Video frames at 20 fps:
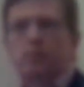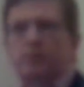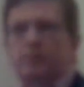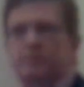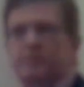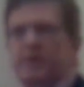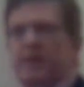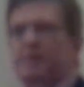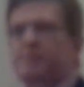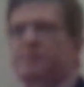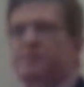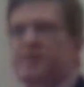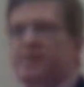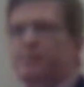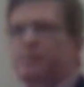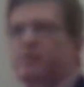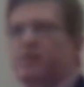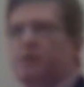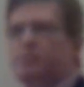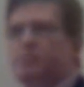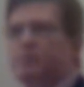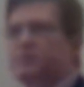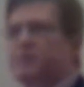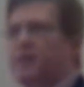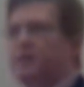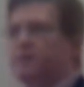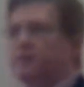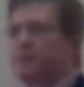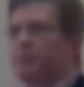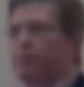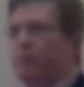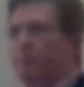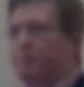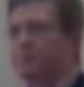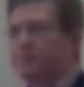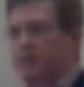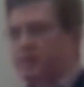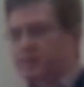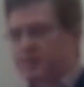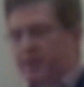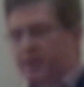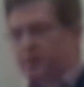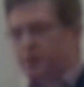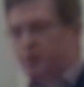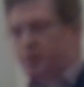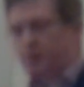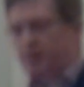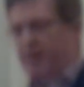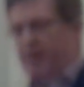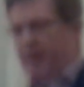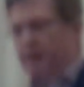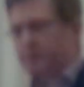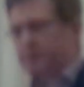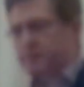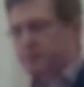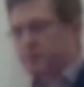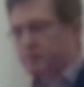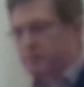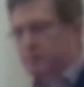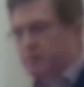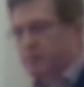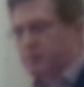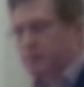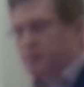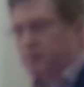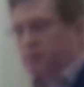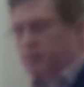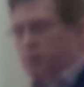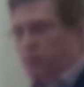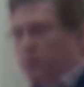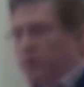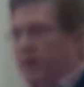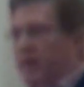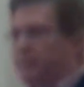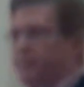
We used to have 17% of the representation in that. We